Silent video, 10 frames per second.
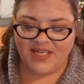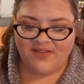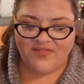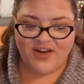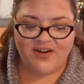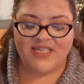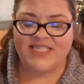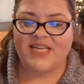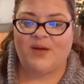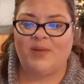if there is
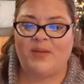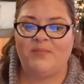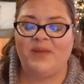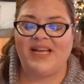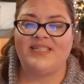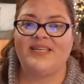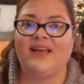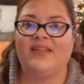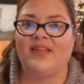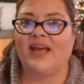some
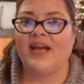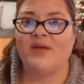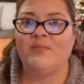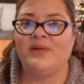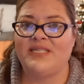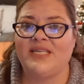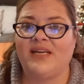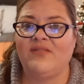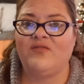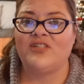amazing thing I'm
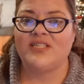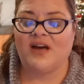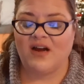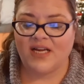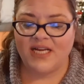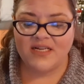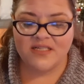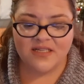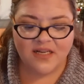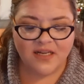missing for
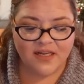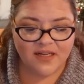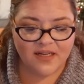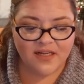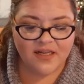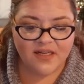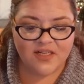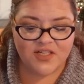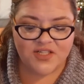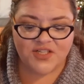stockings.
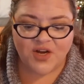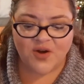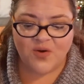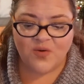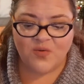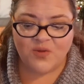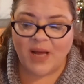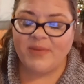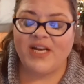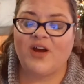So
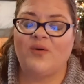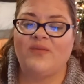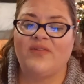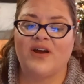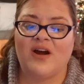let me know in the